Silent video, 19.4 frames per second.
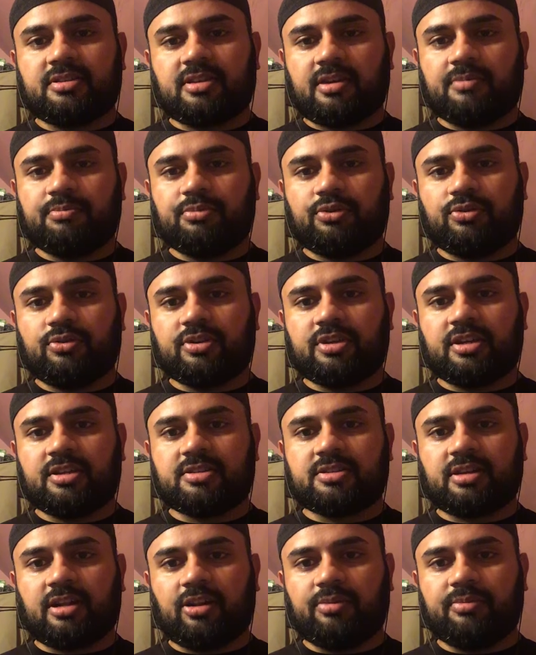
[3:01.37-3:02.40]
Temple, King
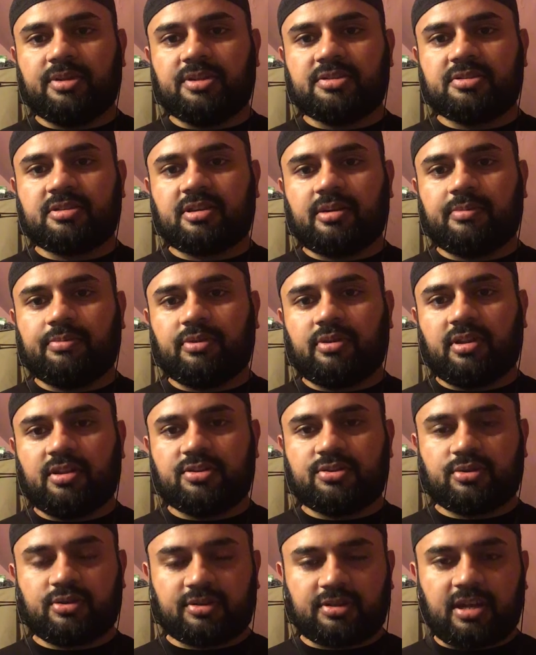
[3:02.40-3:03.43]
Solomon's Temple, and
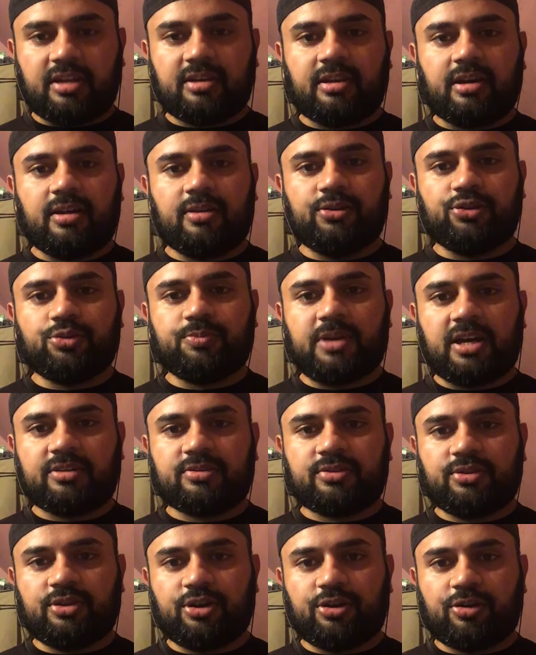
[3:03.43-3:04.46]
took that knowledge back
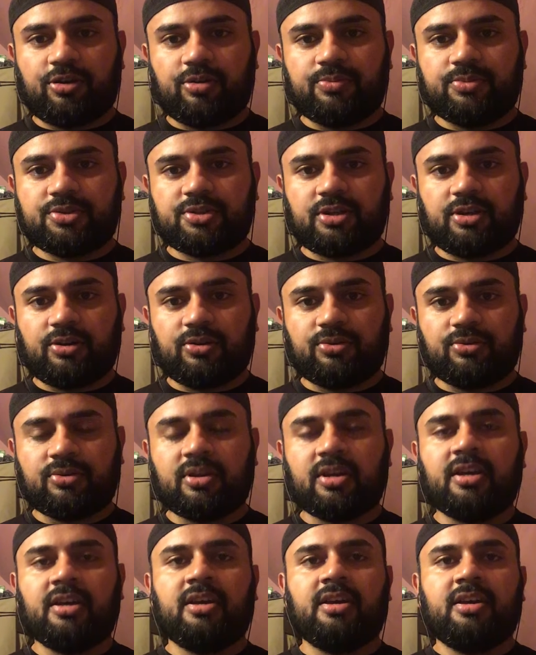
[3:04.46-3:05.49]
to Europe. So
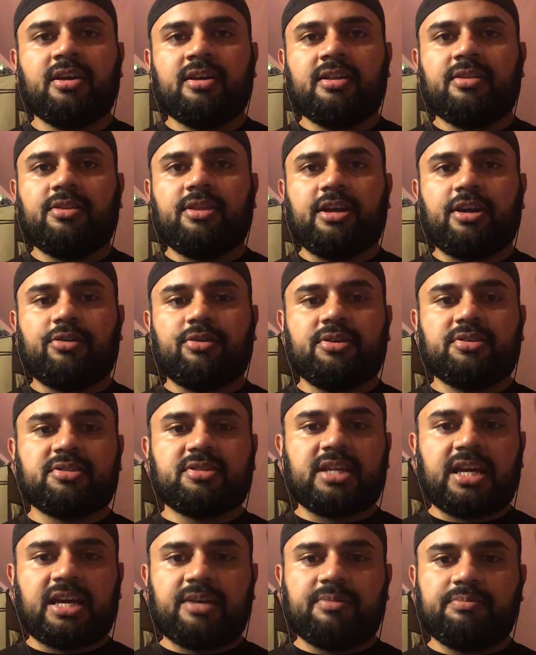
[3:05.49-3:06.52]
there is
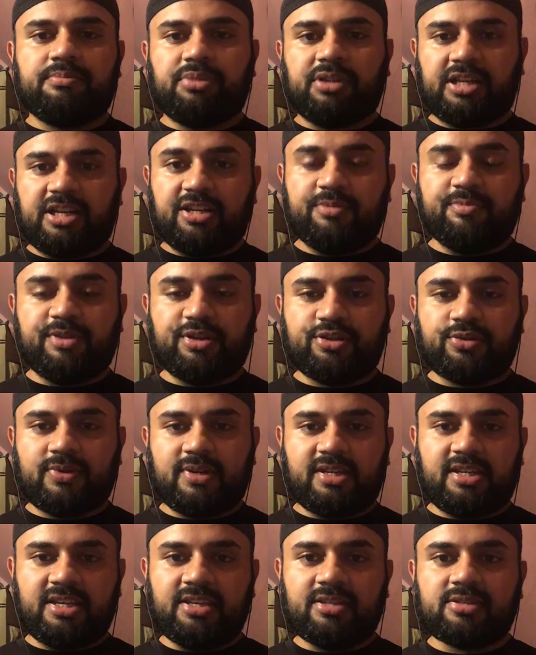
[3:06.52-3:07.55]
that blend
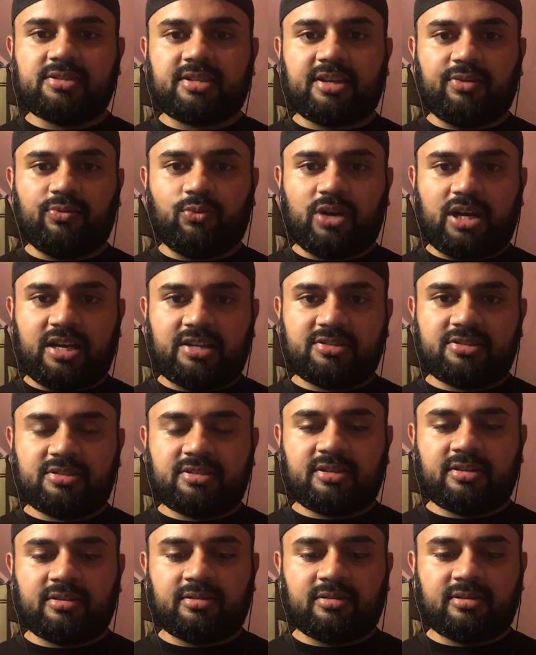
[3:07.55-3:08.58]
between East and West
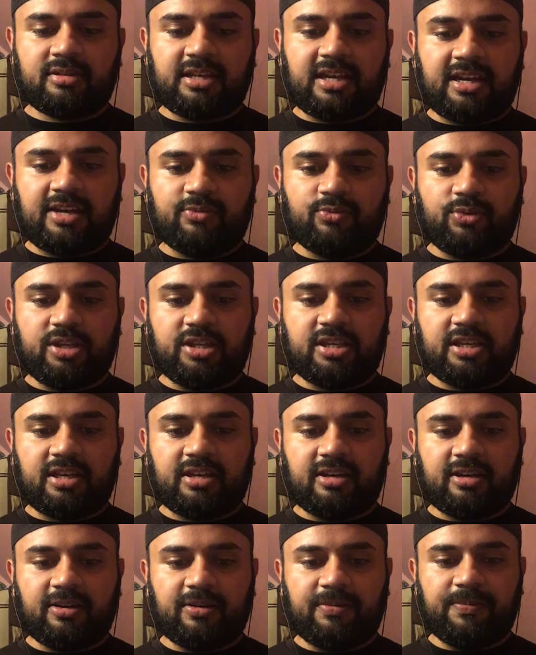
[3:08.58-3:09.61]
that we can
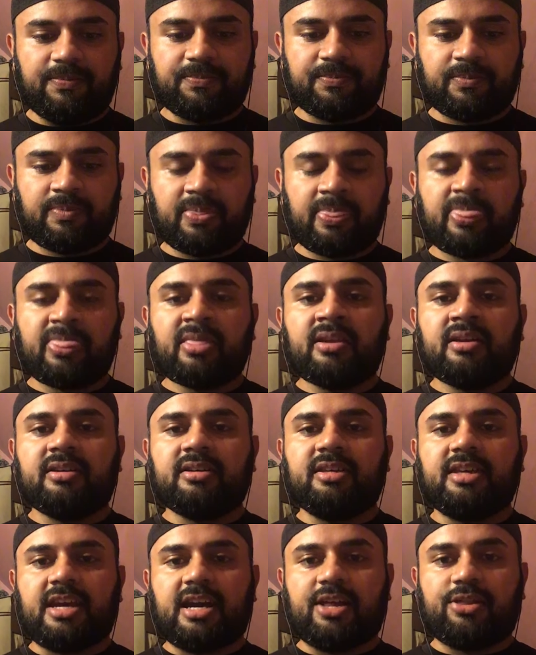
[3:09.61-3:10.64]
um,
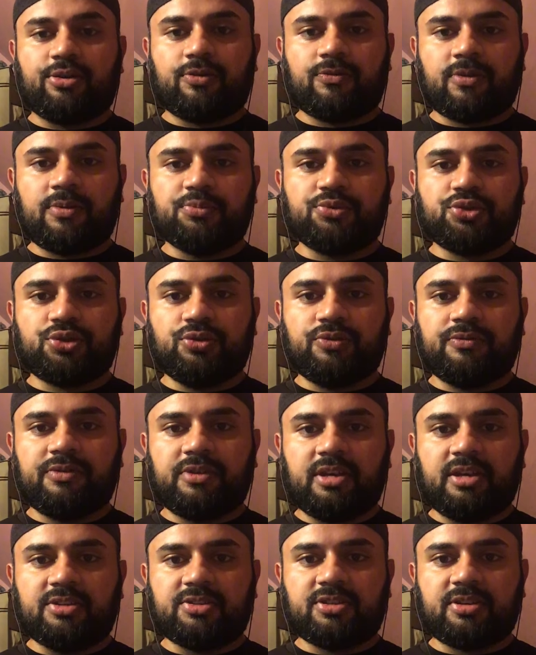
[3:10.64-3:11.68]
gather from
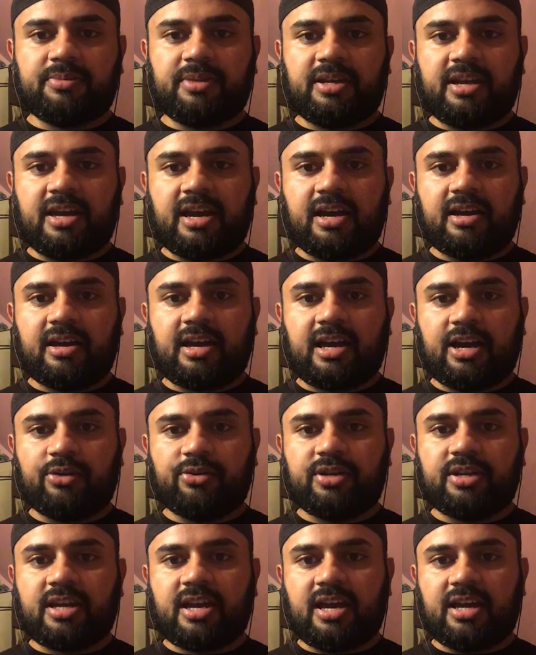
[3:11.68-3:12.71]
Sufism and how
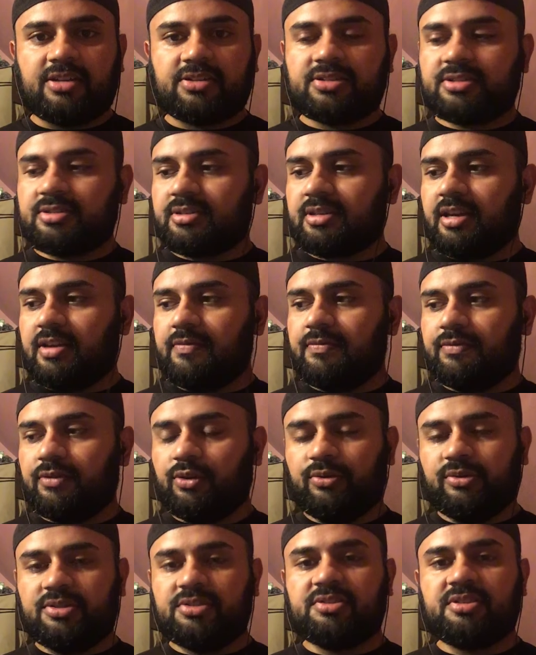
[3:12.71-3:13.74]
it has
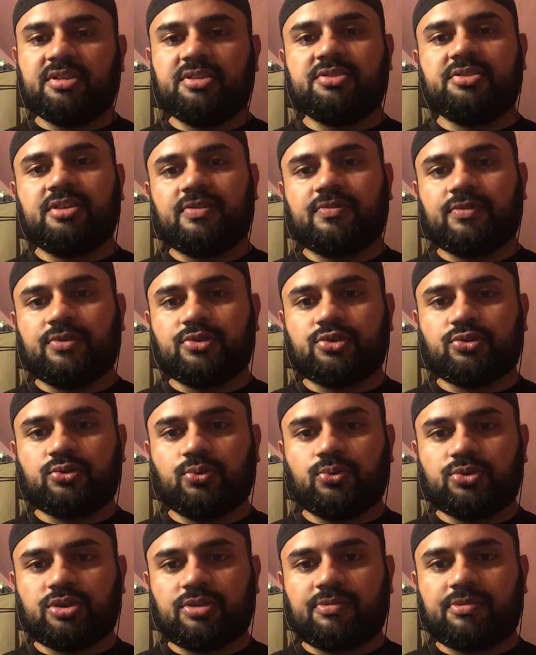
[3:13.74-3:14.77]
influenced these different
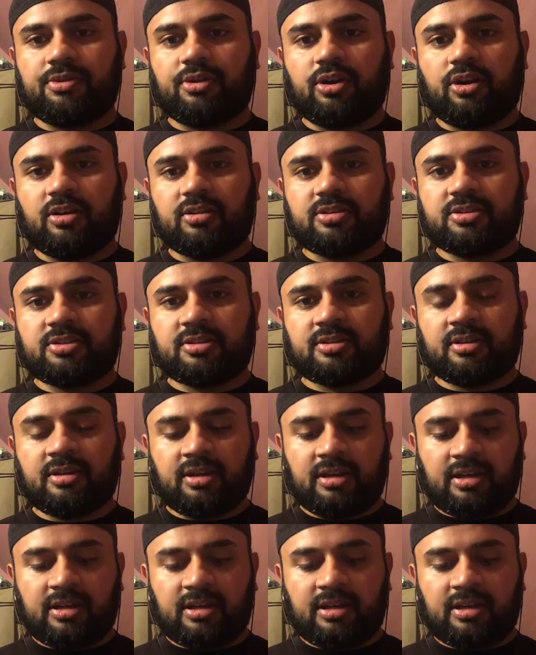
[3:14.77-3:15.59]
schools of thoughts.